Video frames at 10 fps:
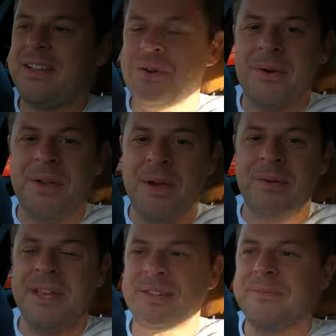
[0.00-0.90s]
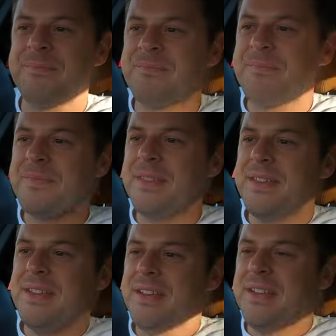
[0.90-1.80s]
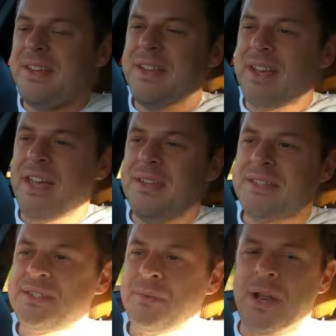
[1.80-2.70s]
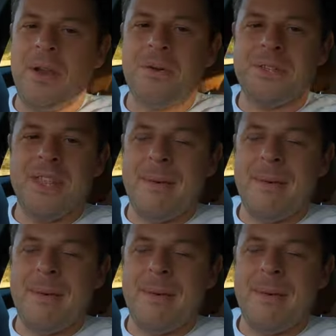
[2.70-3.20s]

Gorgonian. And when I looked at